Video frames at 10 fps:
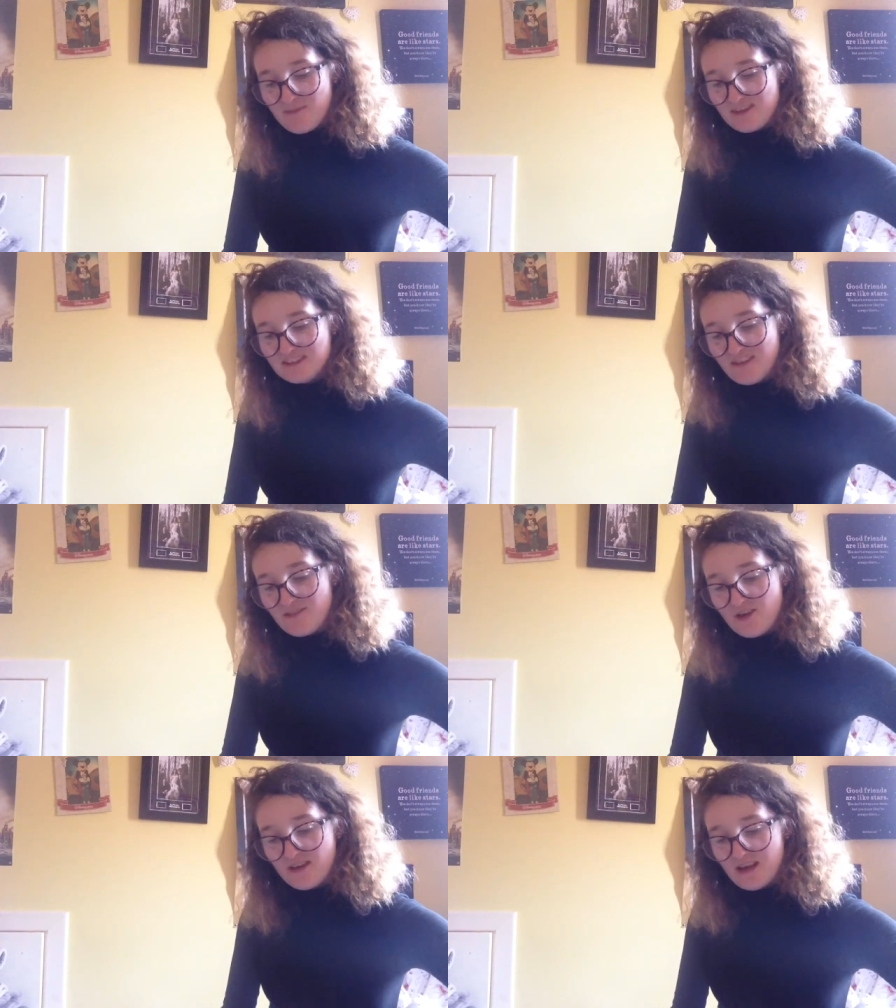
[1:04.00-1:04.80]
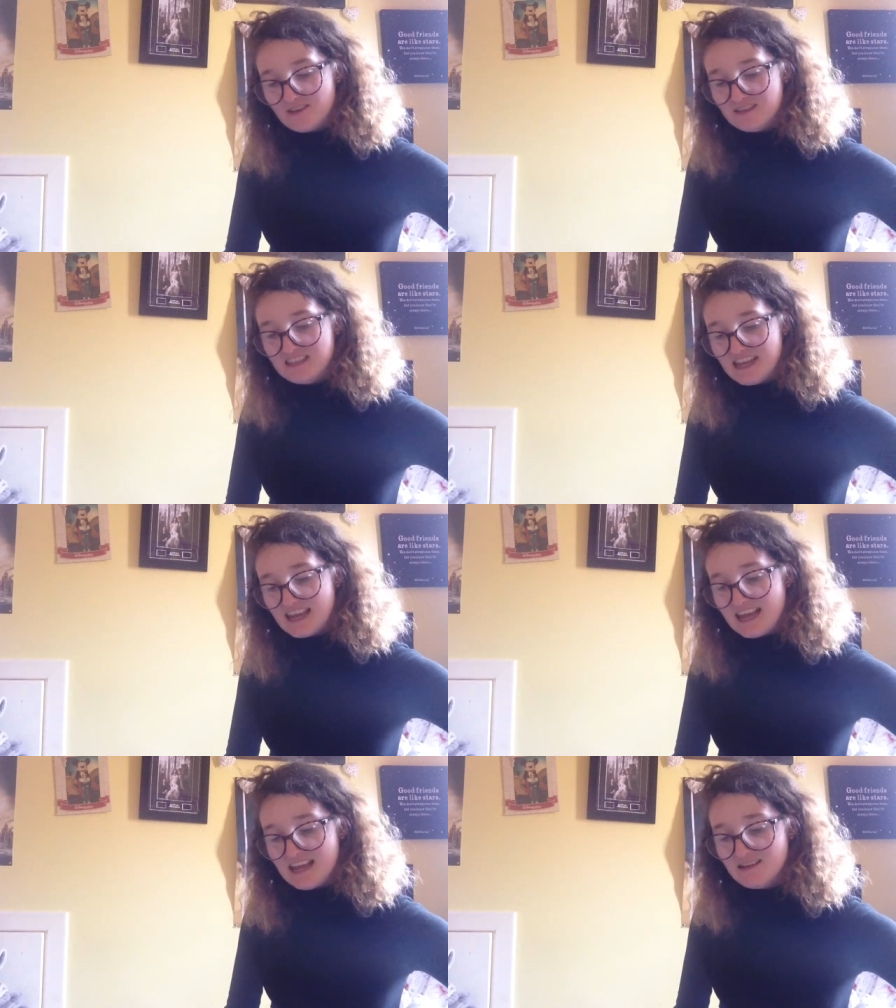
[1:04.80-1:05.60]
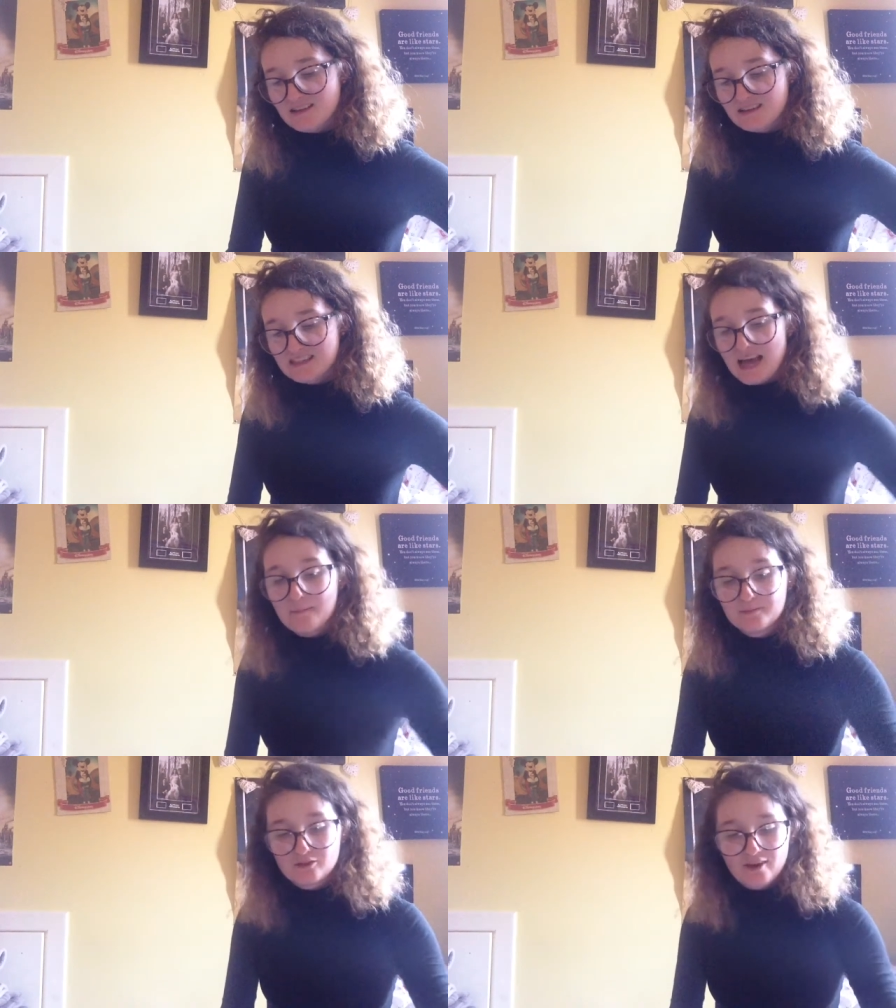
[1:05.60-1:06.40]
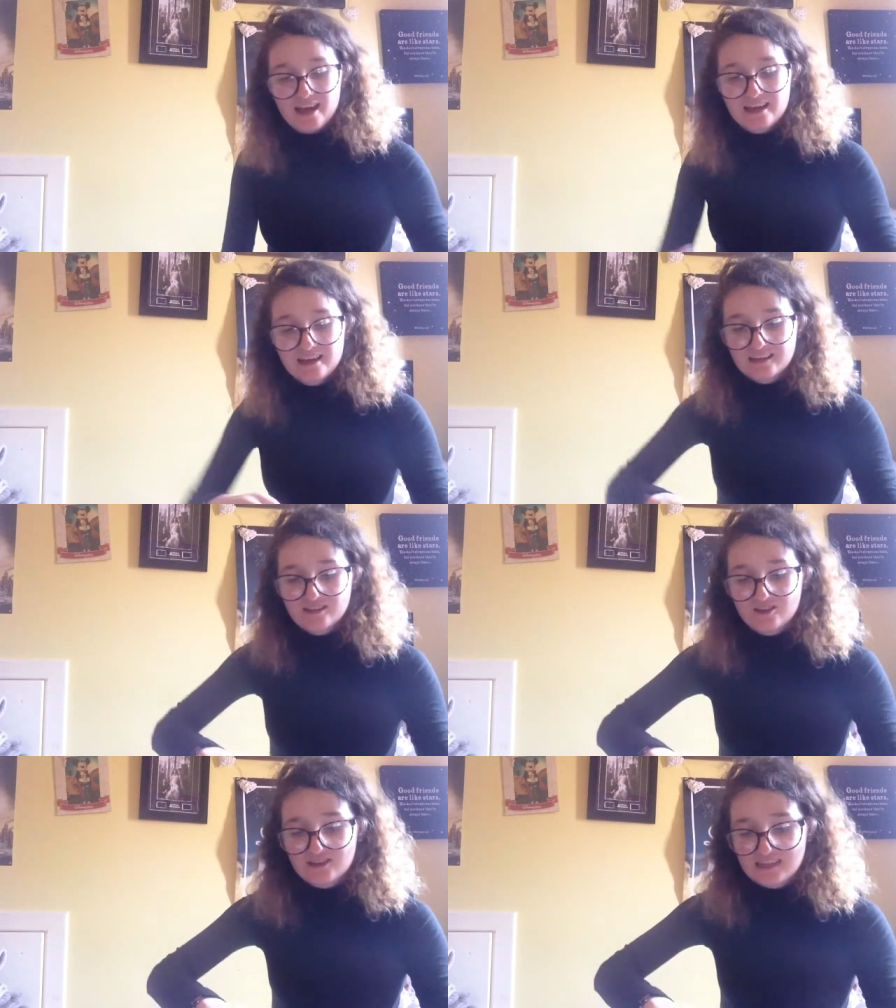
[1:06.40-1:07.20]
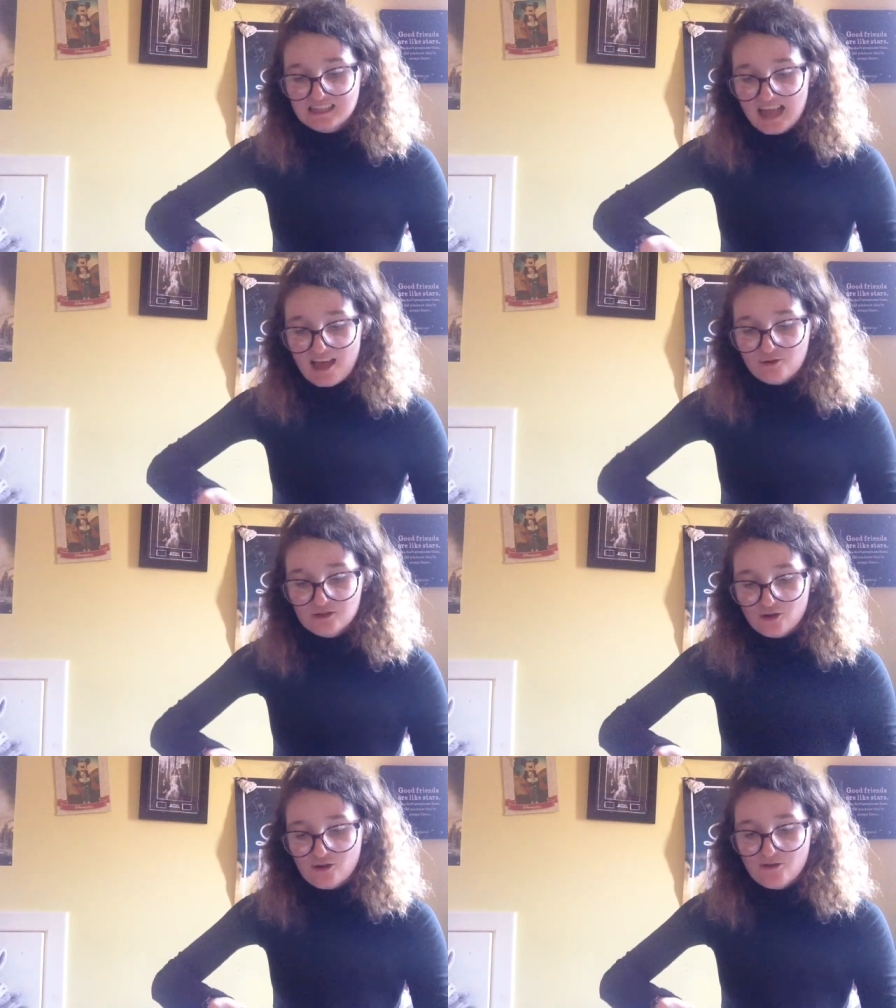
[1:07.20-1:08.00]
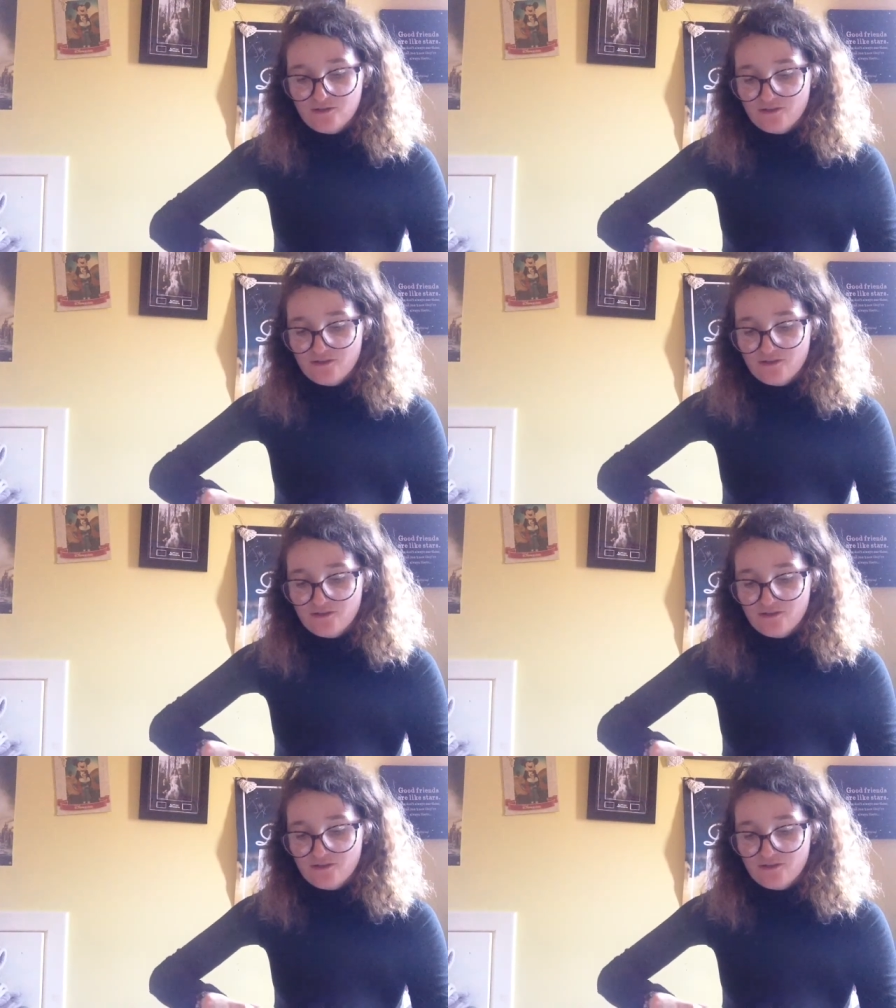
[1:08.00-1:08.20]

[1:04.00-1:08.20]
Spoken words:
but there's a few little sticky tabs on it, so I just need to get those off.